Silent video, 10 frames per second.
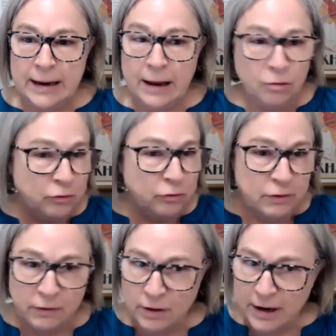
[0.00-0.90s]
and I don't know if you've
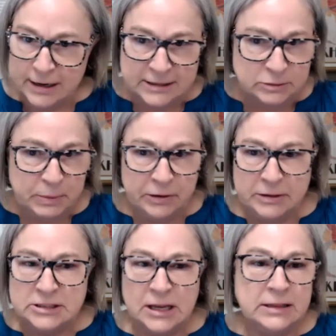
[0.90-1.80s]
ever had an
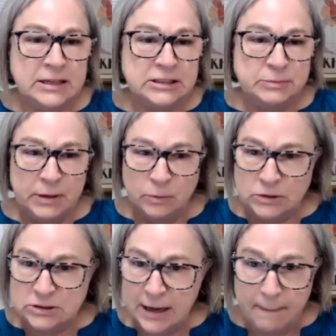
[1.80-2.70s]
experience like this, but it
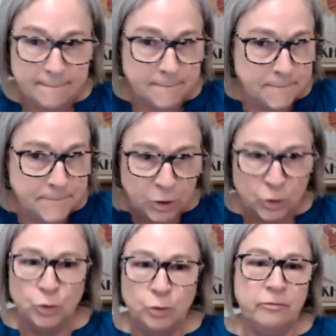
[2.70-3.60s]
was like,
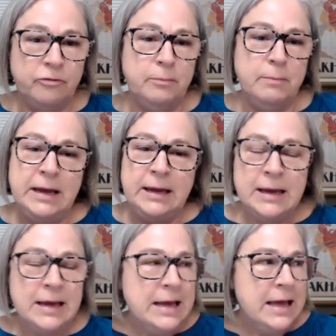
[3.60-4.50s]
boom, for me.